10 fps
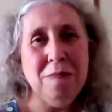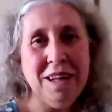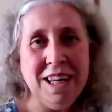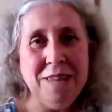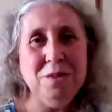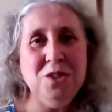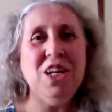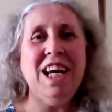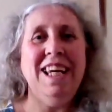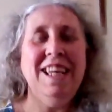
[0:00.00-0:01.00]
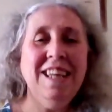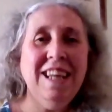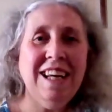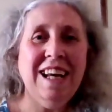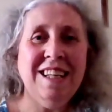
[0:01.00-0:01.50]
My name's Jane,
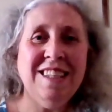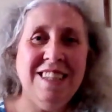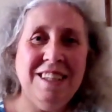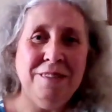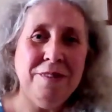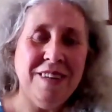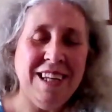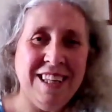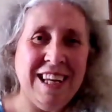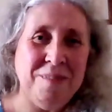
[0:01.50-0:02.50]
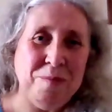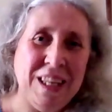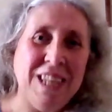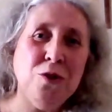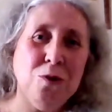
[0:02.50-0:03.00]
and I live
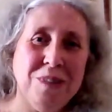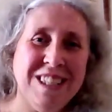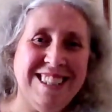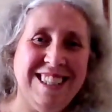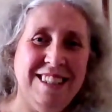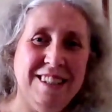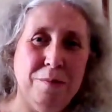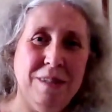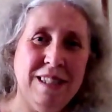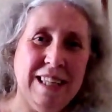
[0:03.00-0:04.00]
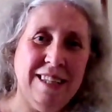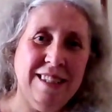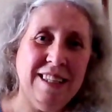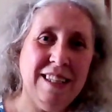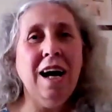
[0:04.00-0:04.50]
near Taunton in Somerset.
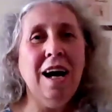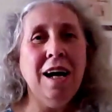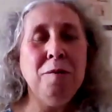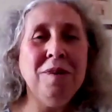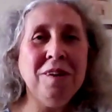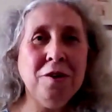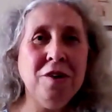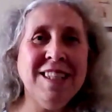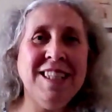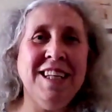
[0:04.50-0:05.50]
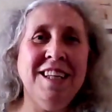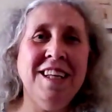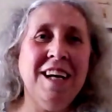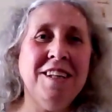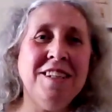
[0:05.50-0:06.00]
I'm a Christian,
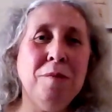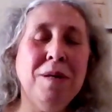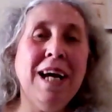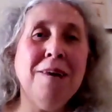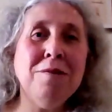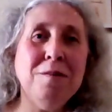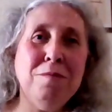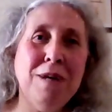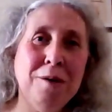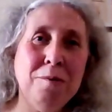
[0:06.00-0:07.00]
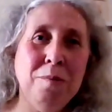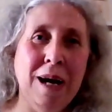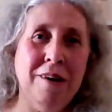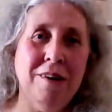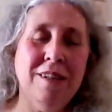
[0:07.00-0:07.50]
and I'm an out and proud
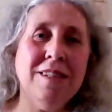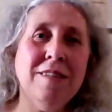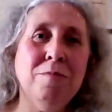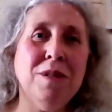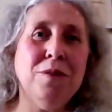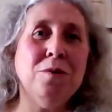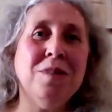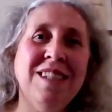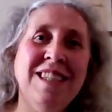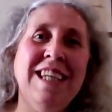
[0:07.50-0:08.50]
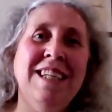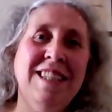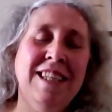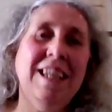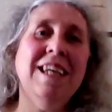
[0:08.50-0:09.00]
parent of my daughter
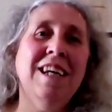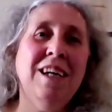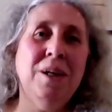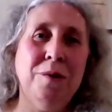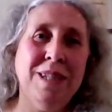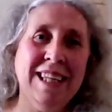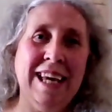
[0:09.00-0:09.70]
Daisy, who is